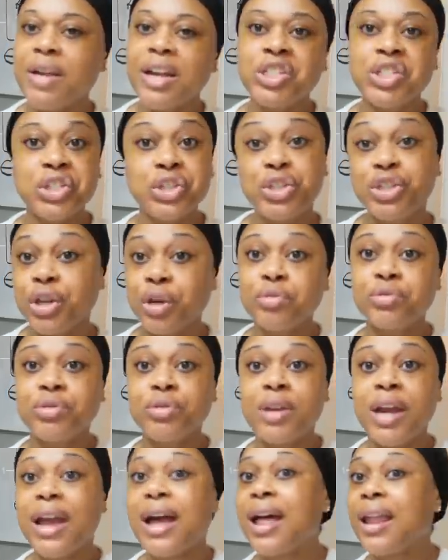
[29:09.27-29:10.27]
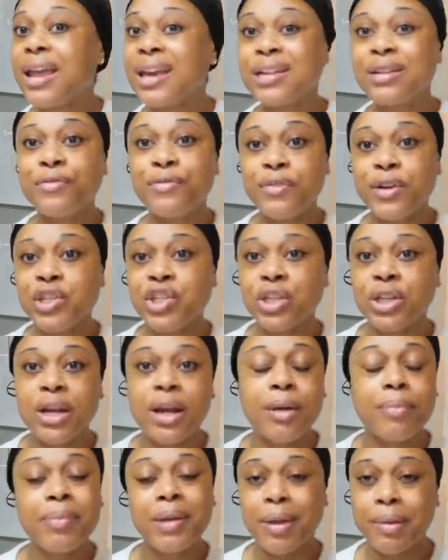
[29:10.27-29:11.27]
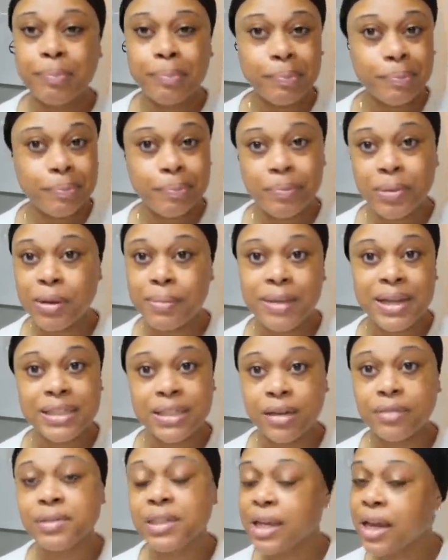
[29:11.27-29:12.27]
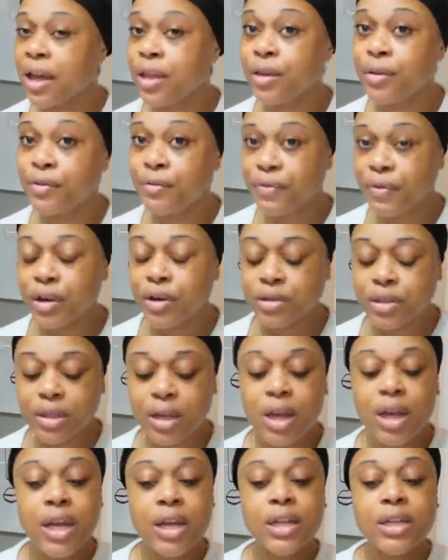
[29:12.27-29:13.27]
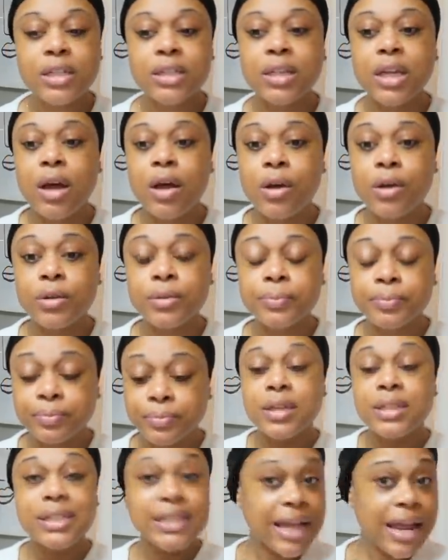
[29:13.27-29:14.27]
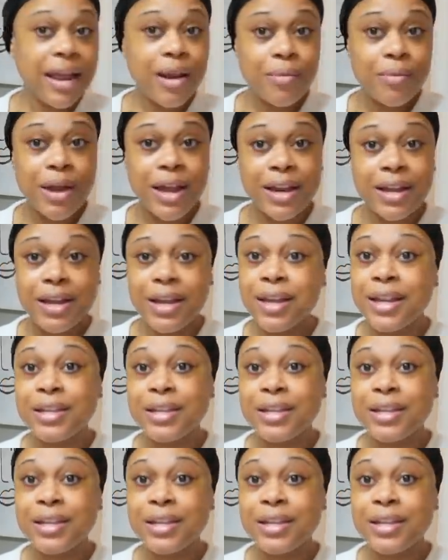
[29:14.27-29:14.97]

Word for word: I just don't do that. I like to freshen up and put myself together first. So staying ready